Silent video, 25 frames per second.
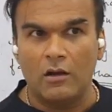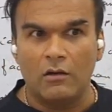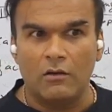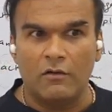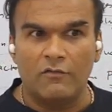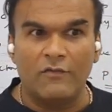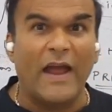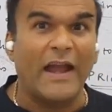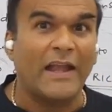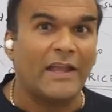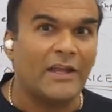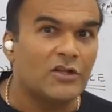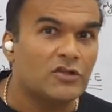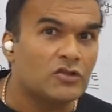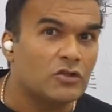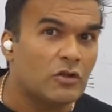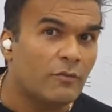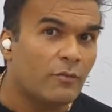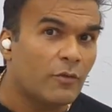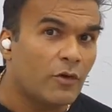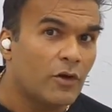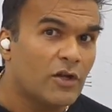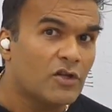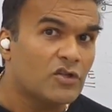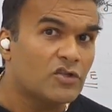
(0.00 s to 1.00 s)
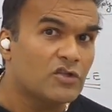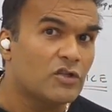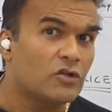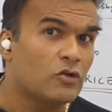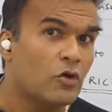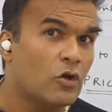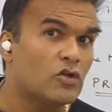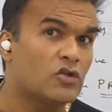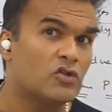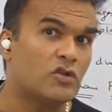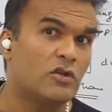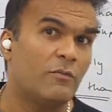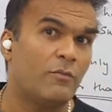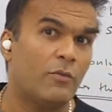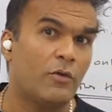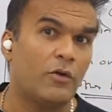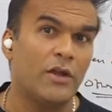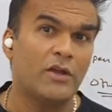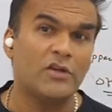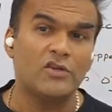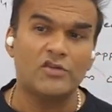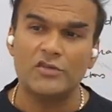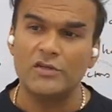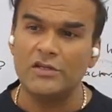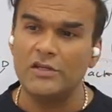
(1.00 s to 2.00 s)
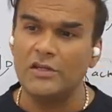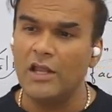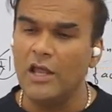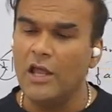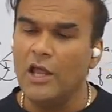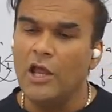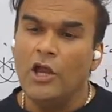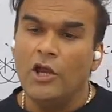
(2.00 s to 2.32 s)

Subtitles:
factors of production, cost of production,